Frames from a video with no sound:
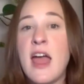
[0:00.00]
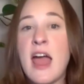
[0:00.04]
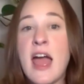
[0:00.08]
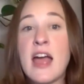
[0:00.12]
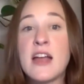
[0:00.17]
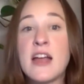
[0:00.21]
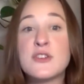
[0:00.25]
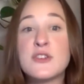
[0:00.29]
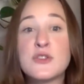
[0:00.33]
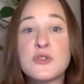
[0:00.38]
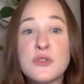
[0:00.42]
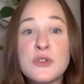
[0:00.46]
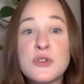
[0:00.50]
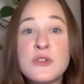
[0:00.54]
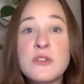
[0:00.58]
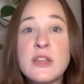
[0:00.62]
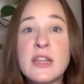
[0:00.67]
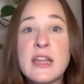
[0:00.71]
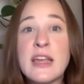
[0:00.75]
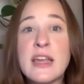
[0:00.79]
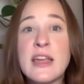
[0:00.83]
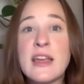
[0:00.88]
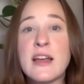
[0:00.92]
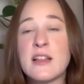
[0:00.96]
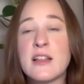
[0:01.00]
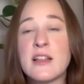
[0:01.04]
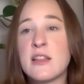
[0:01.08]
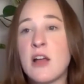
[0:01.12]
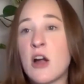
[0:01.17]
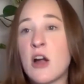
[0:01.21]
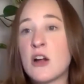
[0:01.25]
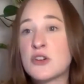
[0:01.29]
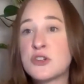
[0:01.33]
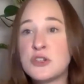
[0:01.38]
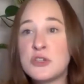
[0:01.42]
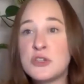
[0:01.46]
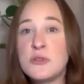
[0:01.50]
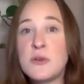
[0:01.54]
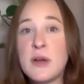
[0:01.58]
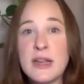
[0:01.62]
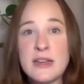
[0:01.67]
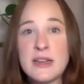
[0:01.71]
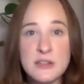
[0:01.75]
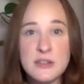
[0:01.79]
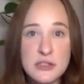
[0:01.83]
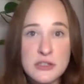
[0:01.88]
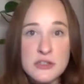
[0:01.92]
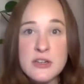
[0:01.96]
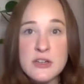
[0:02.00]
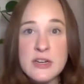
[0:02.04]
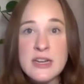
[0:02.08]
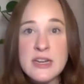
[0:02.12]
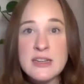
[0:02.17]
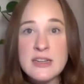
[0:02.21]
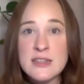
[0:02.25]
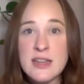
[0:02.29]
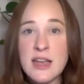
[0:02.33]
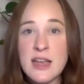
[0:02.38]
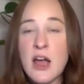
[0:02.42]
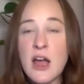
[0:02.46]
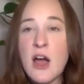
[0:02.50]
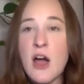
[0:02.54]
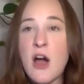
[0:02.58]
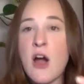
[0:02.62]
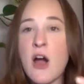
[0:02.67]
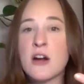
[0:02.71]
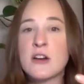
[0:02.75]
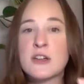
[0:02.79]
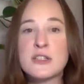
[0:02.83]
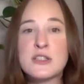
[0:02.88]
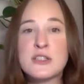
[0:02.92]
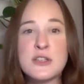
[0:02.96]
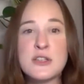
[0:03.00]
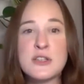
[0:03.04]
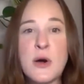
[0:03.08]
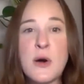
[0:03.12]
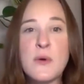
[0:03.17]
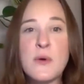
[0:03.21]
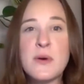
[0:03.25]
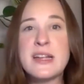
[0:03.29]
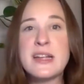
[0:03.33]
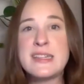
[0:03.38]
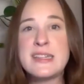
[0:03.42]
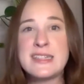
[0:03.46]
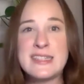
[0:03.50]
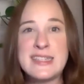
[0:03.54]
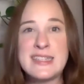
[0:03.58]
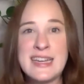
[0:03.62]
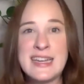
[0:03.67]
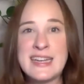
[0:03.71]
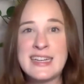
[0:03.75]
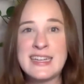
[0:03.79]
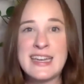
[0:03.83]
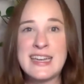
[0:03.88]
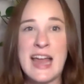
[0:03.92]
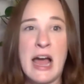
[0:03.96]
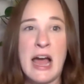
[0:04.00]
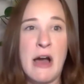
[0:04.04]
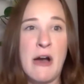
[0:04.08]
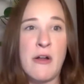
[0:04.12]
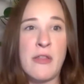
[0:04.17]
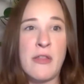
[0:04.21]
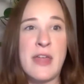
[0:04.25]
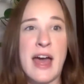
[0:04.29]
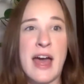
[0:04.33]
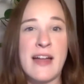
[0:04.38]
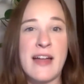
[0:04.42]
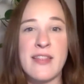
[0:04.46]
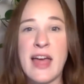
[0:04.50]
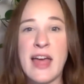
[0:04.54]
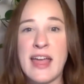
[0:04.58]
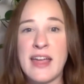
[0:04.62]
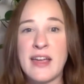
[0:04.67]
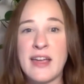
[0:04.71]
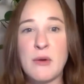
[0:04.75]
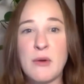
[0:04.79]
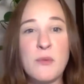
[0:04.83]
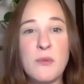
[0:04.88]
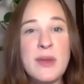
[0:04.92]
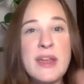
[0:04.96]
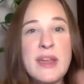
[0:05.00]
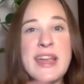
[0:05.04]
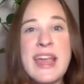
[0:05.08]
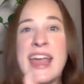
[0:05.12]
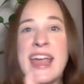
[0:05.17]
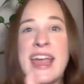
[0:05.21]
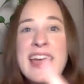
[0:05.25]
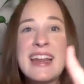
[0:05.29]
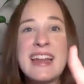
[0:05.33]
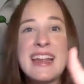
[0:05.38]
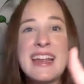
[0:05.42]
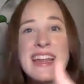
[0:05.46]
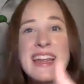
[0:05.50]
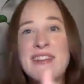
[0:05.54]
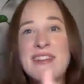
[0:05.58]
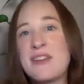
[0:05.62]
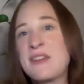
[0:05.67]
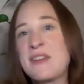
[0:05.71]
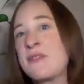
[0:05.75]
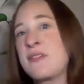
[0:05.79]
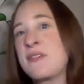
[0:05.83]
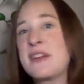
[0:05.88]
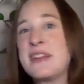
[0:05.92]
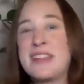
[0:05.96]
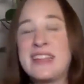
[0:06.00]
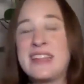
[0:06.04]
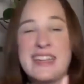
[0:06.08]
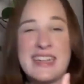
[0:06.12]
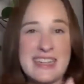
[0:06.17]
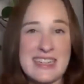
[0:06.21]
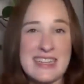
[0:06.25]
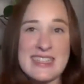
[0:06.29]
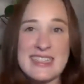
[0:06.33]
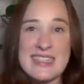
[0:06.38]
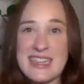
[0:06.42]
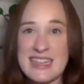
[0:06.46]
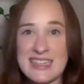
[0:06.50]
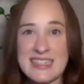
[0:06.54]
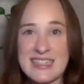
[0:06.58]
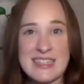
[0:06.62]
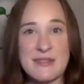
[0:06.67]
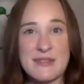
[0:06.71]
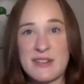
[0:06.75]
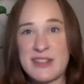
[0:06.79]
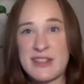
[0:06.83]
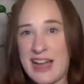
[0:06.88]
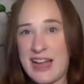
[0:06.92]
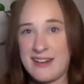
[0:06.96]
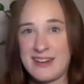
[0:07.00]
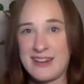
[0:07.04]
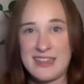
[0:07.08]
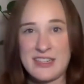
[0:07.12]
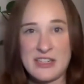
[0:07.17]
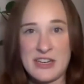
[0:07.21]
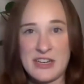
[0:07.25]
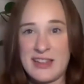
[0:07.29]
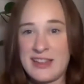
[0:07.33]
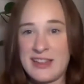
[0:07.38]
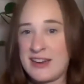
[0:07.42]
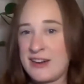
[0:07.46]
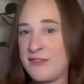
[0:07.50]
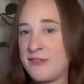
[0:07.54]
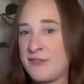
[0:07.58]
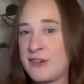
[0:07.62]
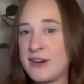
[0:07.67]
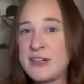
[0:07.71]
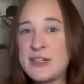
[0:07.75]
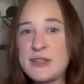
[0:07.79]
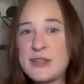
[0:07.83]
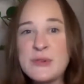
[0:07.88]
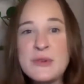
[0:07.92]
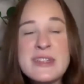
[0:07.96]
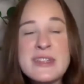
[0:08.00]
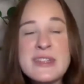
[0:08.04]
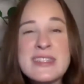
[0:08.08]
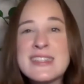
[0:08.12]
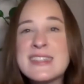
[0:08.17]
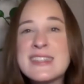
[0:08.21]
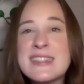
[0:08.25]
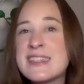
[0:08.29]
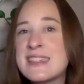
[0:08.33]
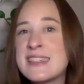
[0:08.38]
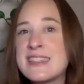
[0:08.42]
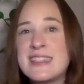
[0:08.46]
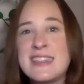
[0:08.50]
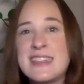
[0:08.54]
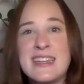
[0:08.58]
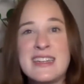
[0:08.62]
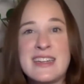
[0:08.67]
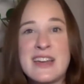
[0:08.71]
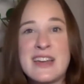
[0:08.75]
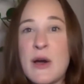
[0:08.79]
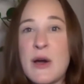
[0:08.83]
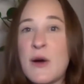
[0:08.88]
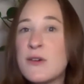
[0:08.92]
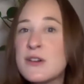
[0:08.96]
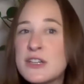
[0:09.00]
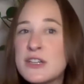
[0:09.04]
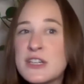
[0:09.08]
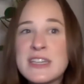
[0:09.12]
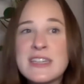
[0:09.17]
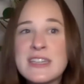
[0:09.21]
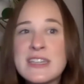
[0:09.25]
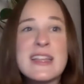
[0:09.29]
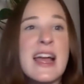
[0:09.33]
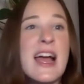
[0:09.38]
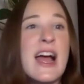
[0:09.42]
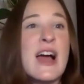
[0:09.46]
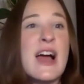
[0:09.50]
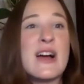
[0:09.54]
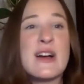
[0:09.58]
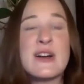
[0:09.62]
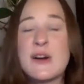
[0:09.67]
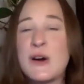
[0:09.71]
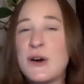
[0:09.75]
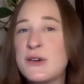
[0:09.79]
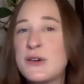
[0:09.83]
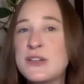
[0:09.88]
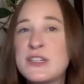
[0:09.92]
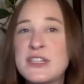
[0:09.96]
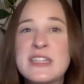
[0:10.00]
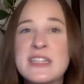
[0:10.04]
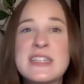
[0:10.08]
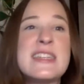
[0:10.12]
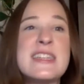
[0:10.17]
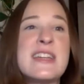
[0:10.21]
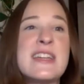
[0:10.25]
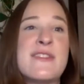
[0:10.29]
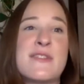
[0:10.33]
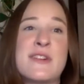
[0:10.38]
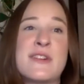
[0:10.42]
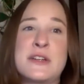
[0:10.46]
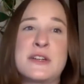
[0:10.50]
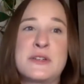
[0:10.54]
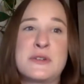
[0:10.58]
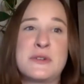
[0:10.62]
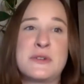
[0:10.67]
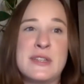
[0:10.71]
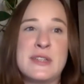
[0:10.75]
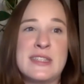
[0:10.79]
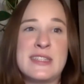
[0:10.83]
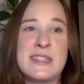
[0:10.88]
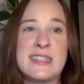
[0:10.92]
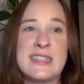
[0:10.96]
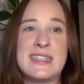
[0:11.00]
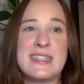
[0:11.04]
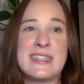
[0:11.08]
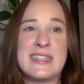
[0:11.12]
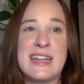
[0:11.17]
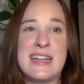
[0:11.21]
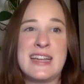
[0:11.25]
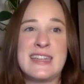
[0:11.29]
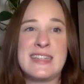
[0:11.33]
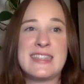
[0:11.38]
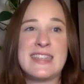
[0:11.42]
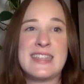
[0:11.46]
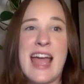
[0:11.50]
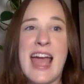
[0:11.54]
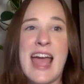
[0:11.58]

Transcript: And truly, our two industries are so in sync now that we can't even really exist without each other. Virtual assistants need coaches, coaches need virtual assistants.